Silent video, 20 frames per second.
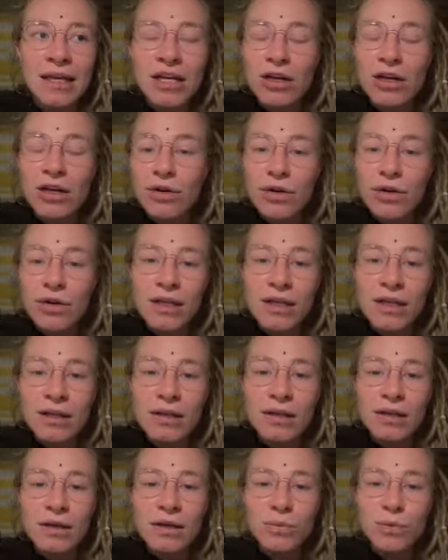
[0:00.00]

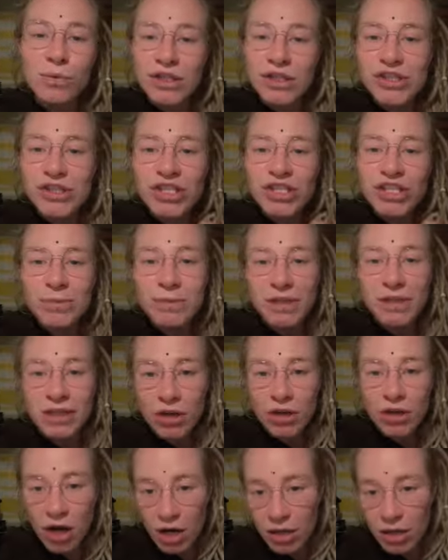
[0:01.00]
couldn't worship
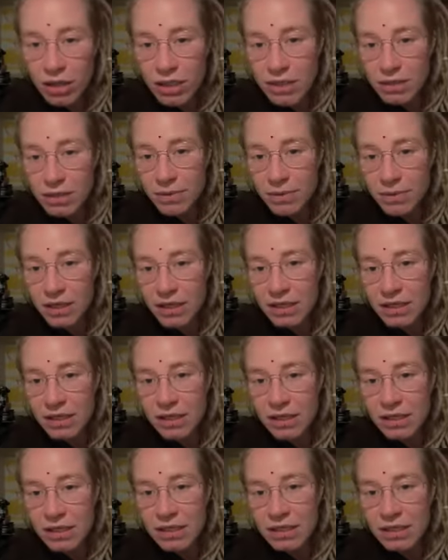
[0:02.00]
their goddess
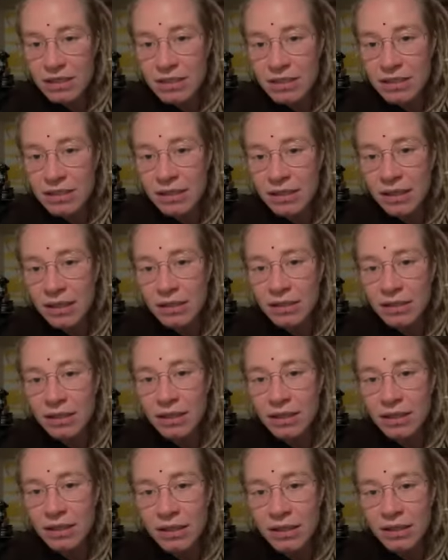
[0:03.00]
because
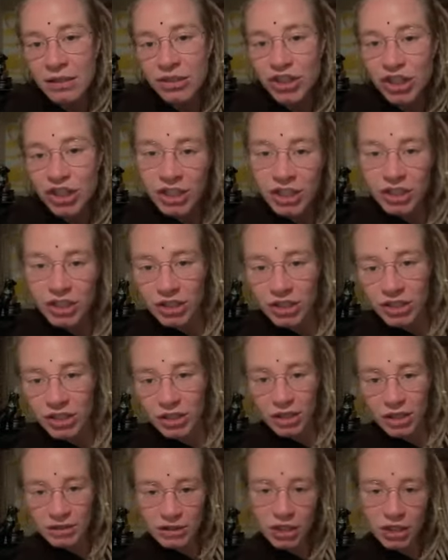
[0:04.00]
the church,
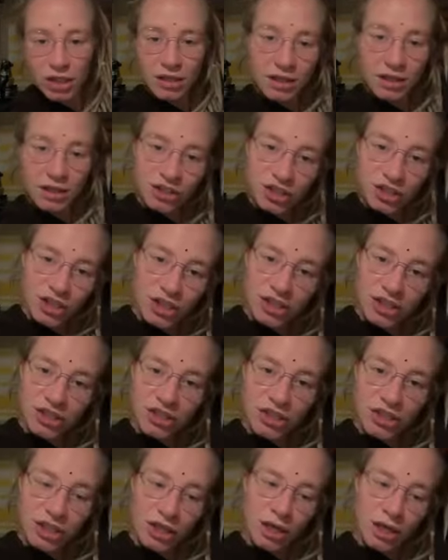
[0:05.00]
Catholic
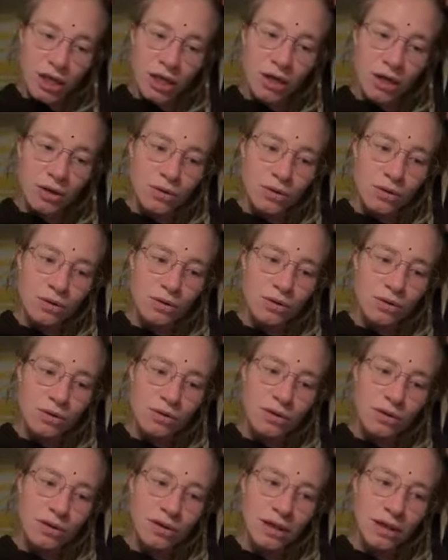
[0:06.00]
church,
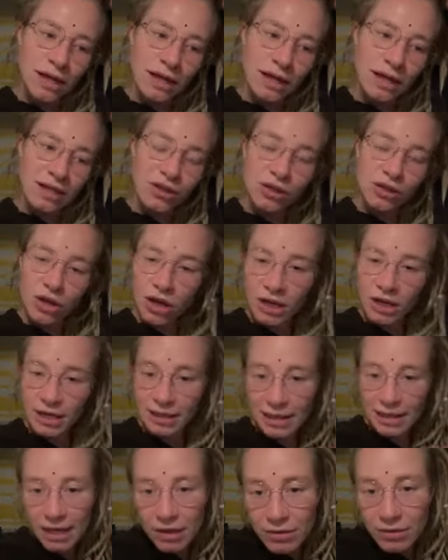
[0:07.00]
would like not
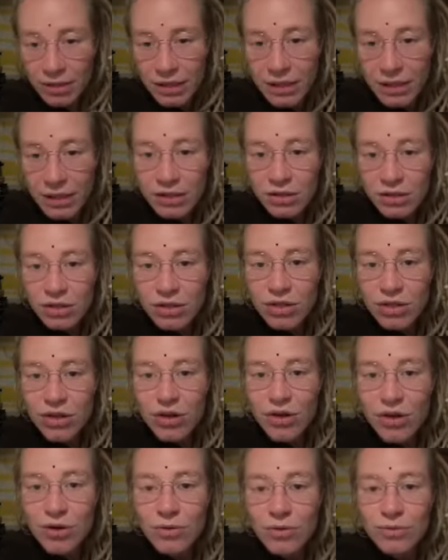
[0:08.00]
allow it.
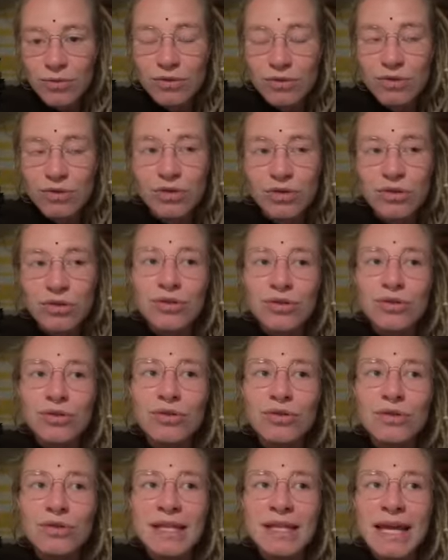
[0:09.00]
So
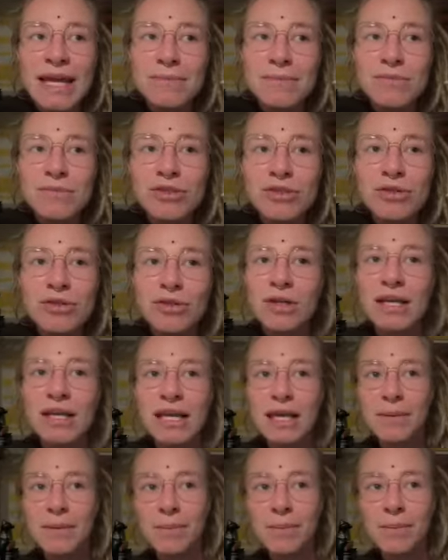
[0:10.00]
to them to
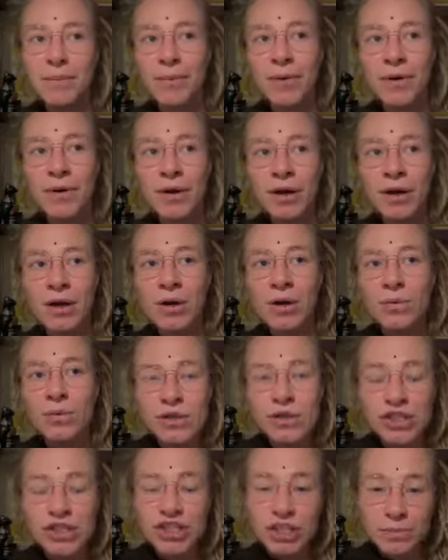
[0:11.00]
keep
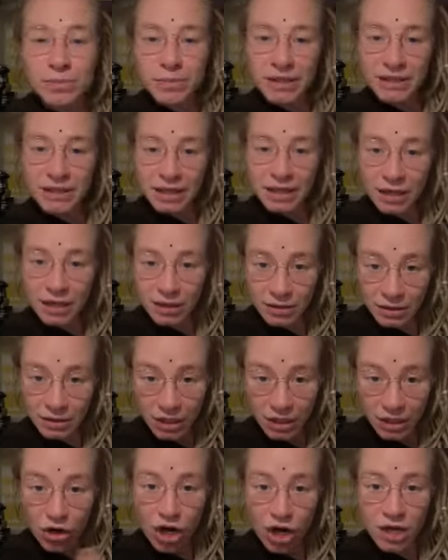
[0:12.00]
worshiping
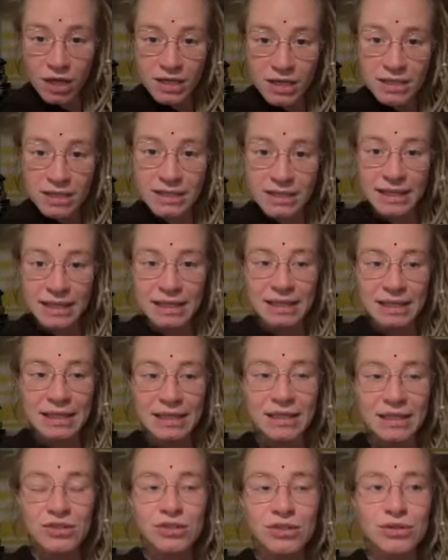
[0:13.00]
their goddess, they
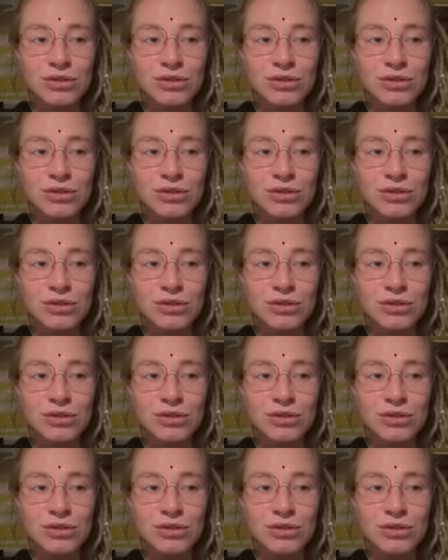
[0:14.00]
needed